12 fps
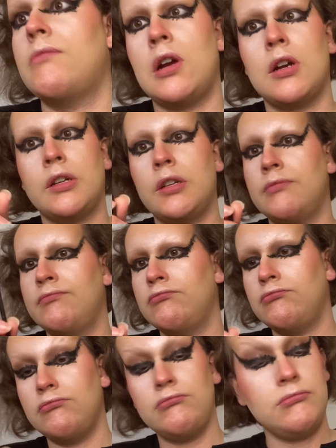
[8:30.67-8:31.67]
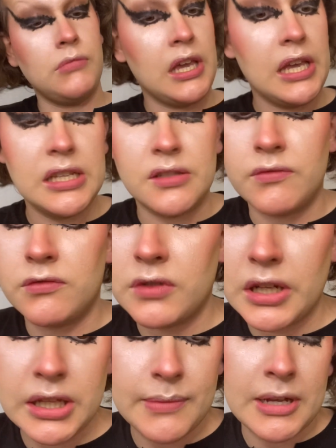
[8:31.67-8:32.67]
Mark, he's
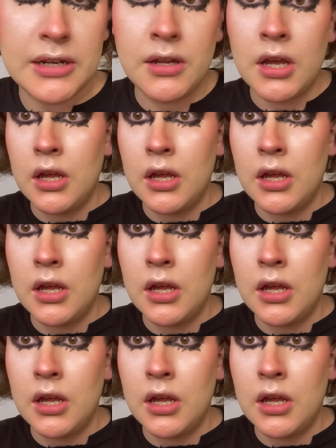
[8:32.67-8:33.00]
really been,